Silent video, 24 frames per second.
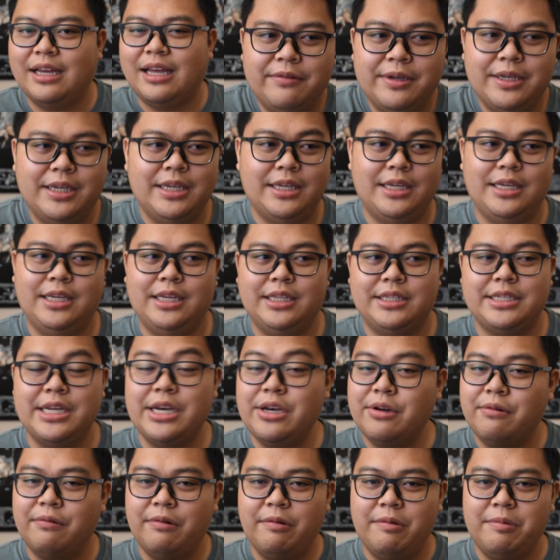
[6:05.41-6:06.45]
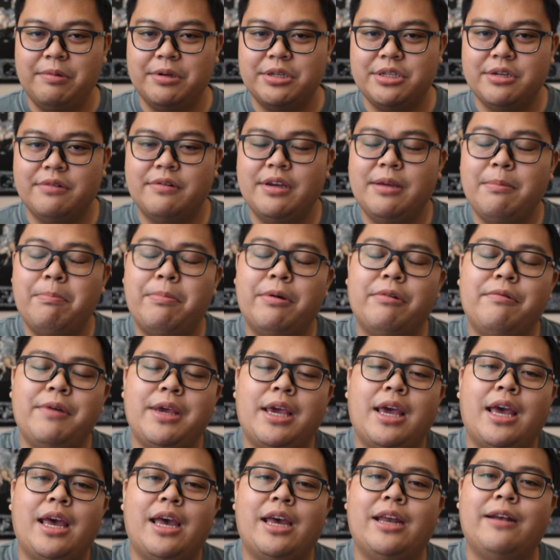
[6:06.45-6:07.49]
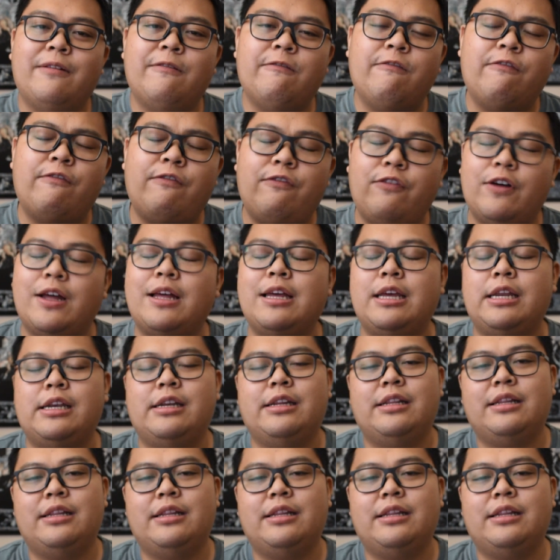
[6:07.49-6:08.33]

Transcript: We didn't know what we were doing, but we had fun,